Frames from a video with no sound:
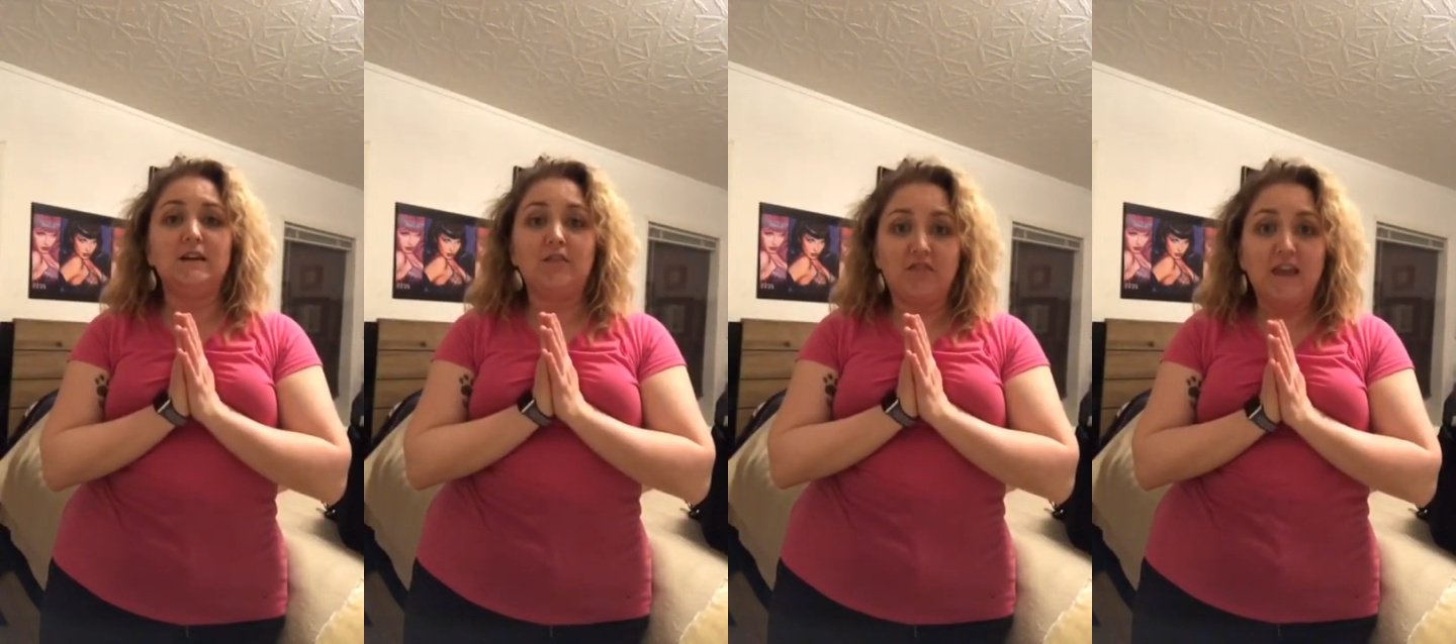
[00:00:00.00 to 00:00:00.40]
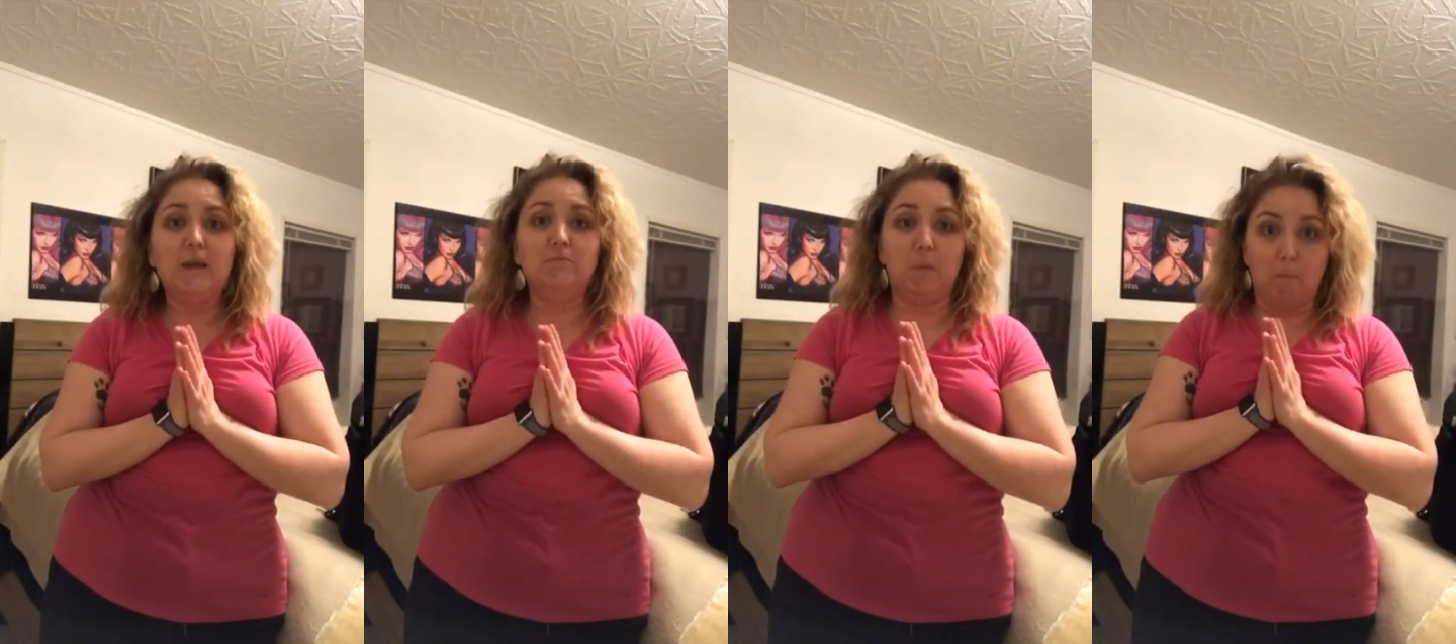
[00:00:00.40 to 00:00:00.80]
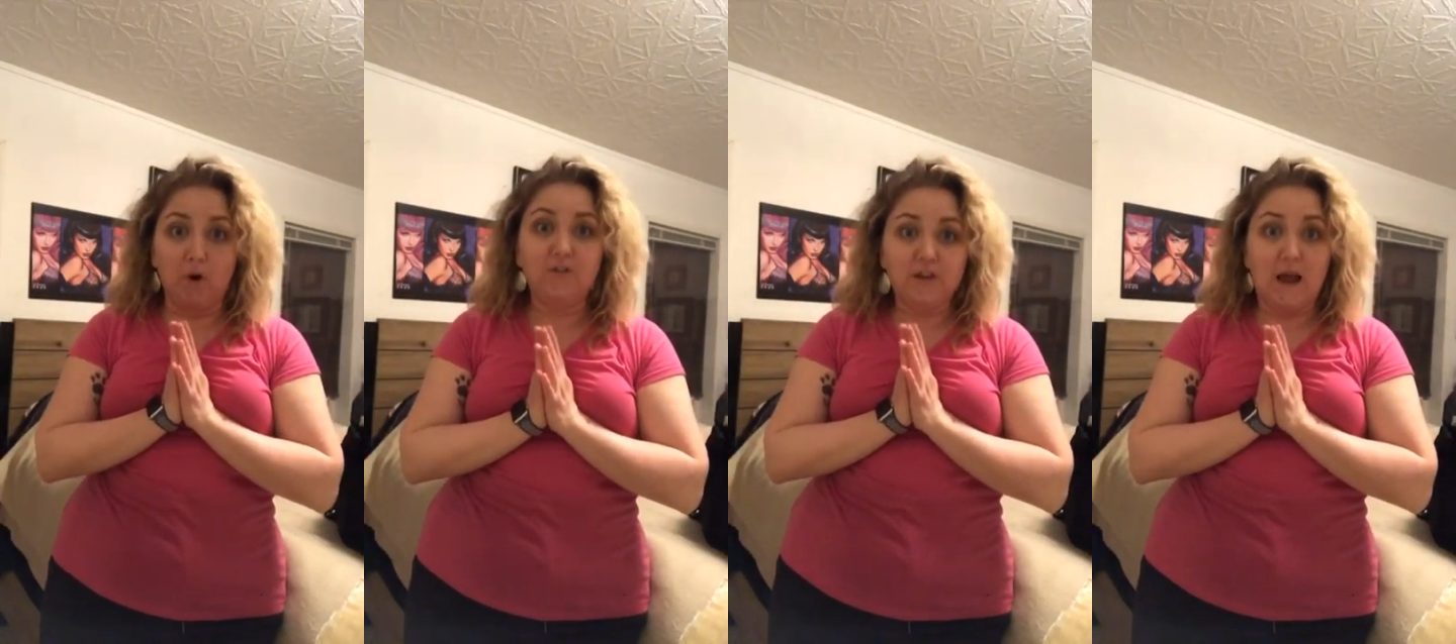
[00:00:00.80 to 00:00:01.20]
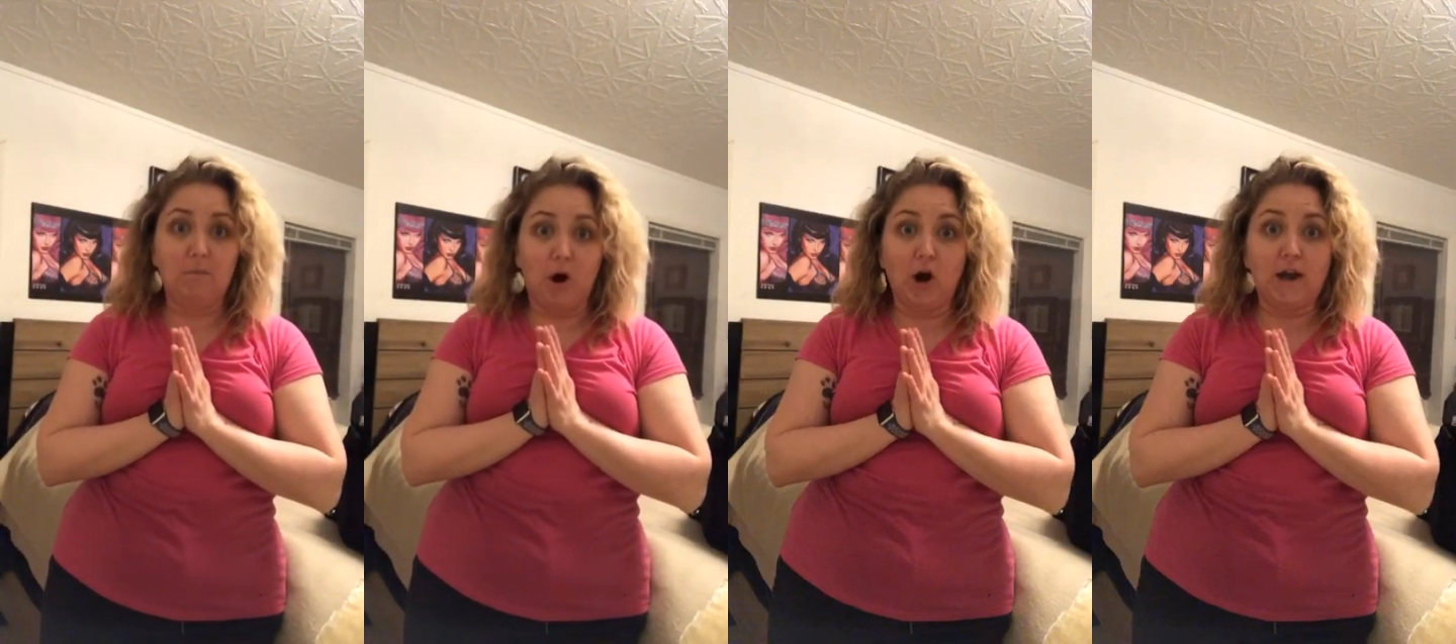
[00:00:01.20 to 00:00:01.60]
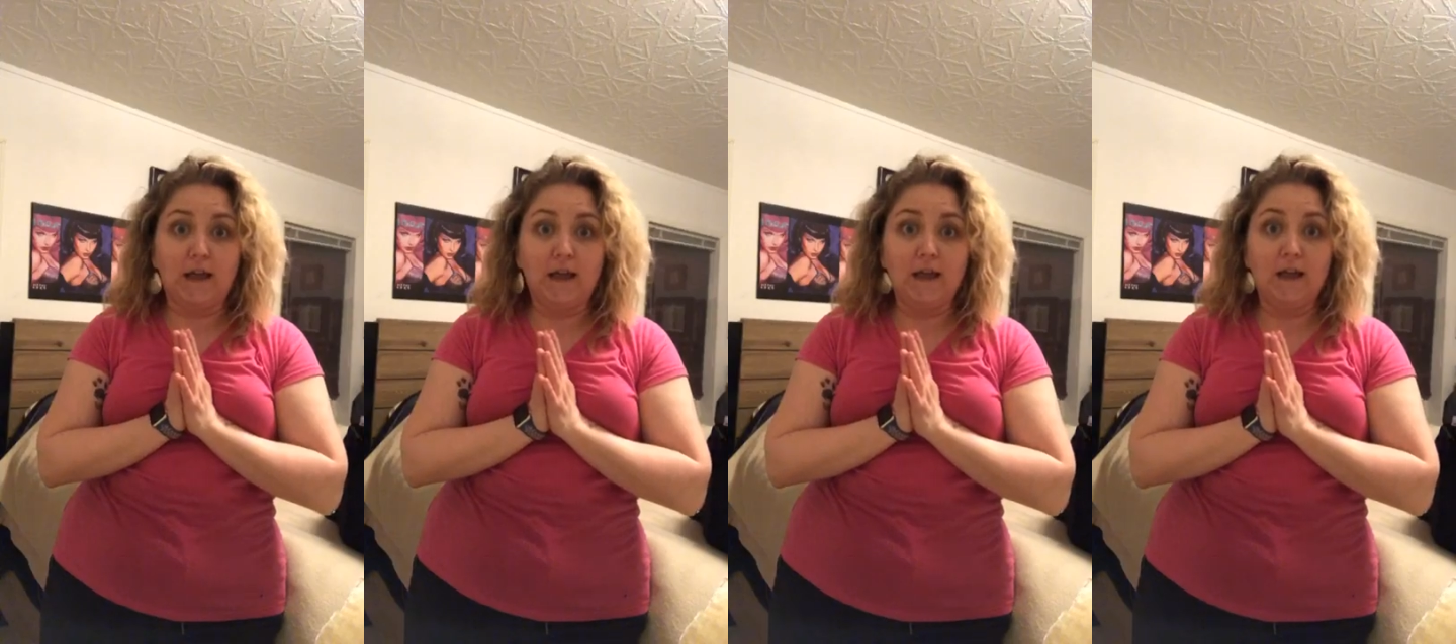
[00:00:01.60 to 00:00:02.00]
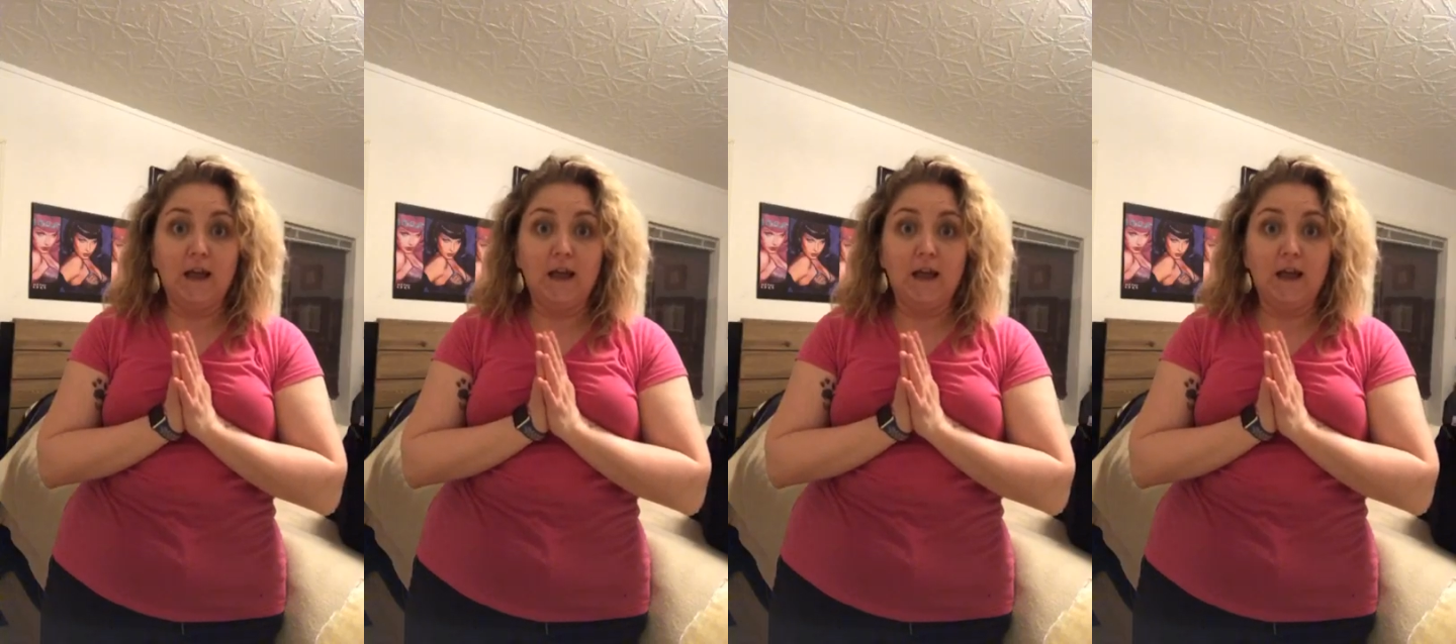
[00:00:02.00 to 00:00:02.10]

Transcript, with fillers: themed birthday party